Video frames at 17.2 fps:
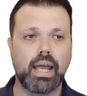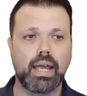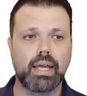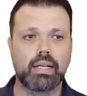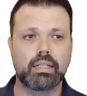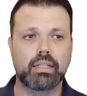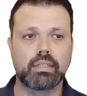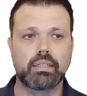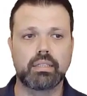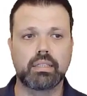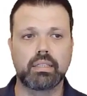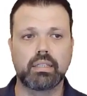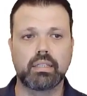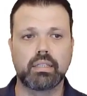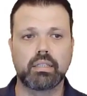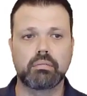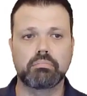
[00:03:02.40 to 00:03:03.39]
And
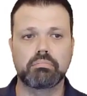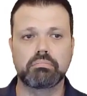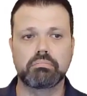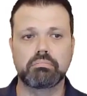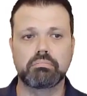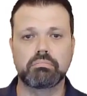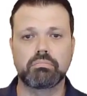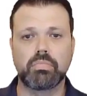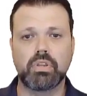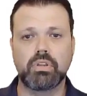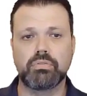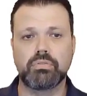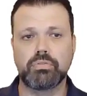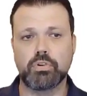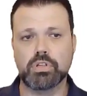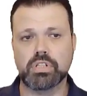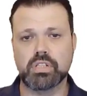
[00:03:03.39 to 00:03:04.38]
uh, the
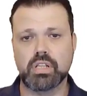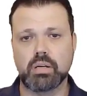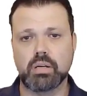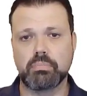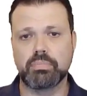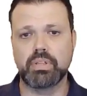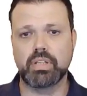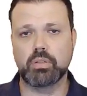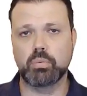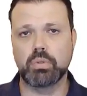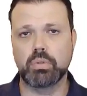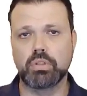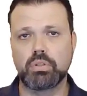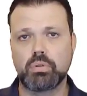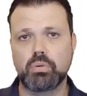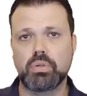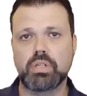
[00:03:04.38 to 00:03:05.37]
first step that we'll
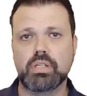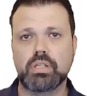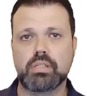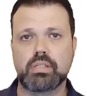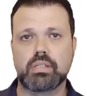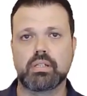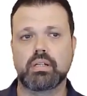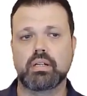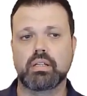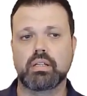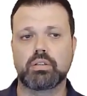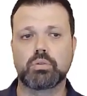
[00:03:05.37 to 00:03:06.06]
do is uh,